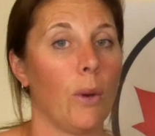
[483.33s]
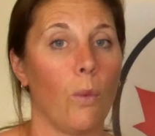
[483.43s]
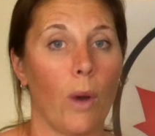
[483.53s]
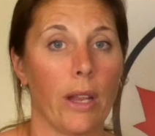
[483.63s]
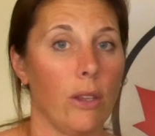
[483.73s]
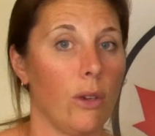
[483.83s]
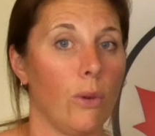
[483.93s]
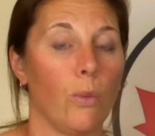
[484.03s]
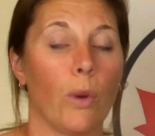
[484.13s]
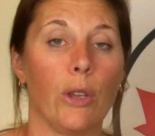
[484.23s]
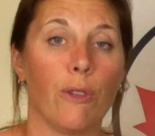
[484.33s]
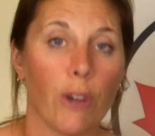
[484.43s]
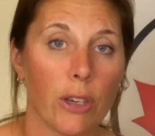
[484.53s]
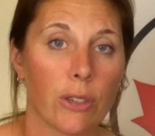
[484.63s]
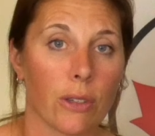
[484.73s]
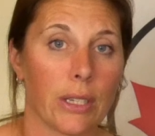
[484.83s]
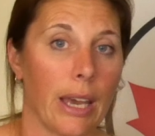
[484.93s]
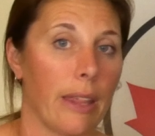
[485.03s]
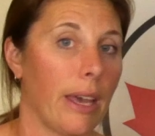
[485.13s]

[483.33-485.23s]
when you when you first got together,